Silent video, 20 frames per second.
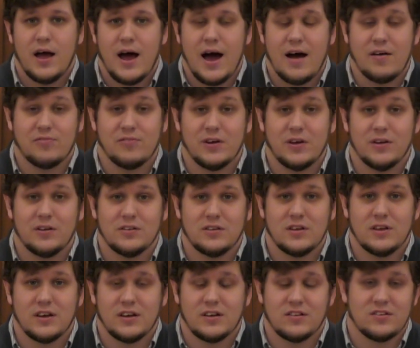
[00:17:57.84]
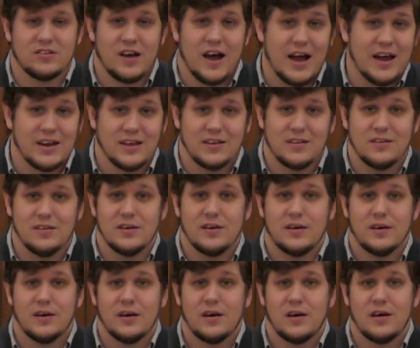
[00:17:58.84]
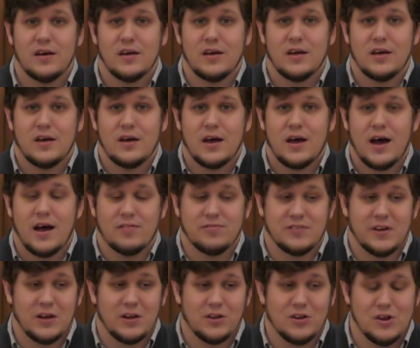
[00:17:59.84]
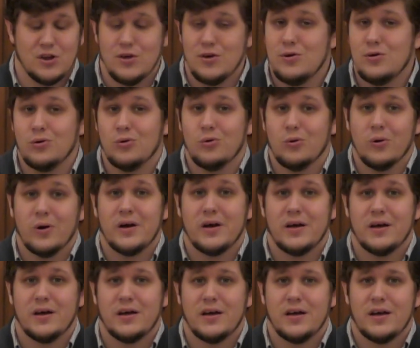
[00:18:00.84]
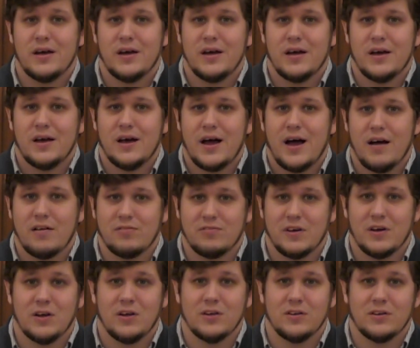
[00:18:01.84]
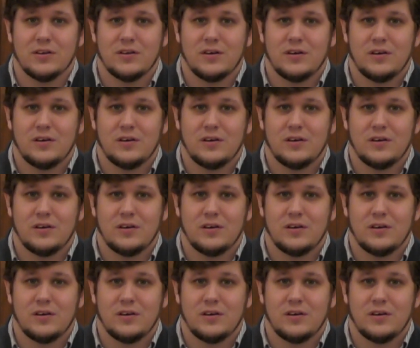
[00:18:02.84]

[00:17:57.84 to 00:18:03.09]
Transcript: I felt excited. I felt new. I felt